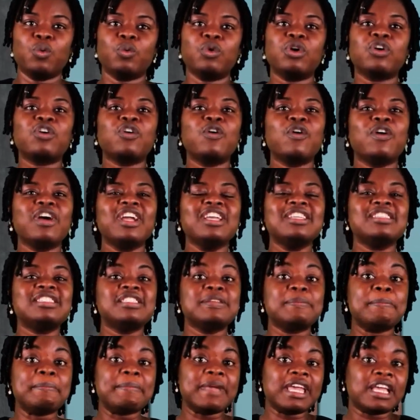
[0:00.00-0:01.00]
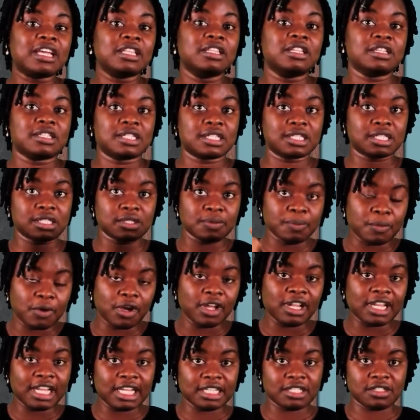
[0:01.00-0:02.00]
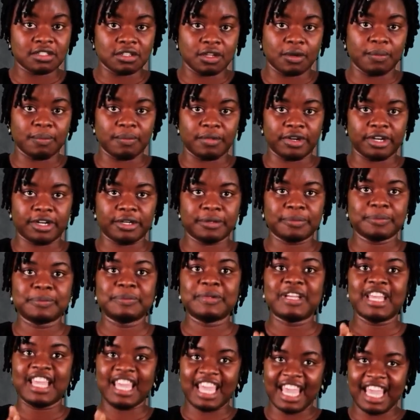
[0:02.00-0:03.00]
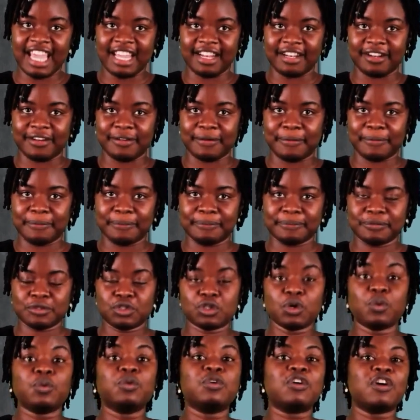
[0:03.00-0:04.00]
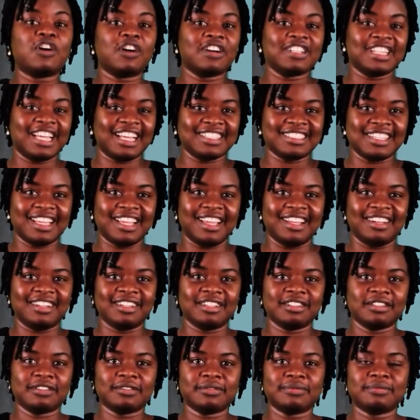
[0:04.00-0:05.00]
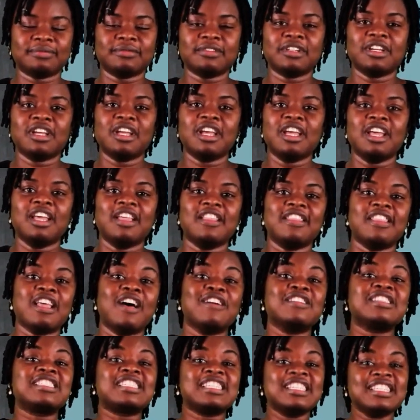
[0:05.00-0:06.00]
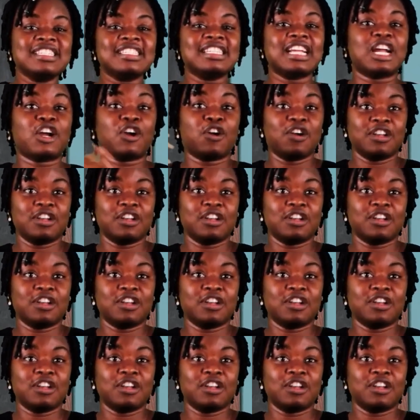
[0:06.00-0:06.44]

we're going to make the smallest number n. So we'll call that n. Now, since they are